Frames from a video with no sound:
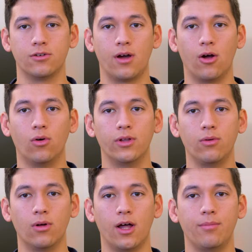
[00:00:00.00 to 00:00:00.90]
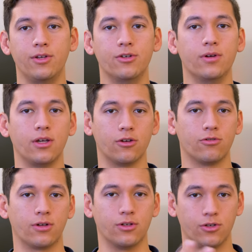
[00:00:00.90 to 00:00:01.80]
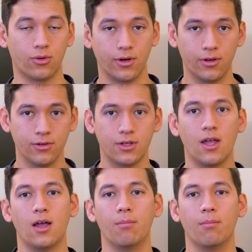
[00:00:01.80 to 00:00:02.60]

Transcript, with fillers: So not only will I be doing trick tutorials,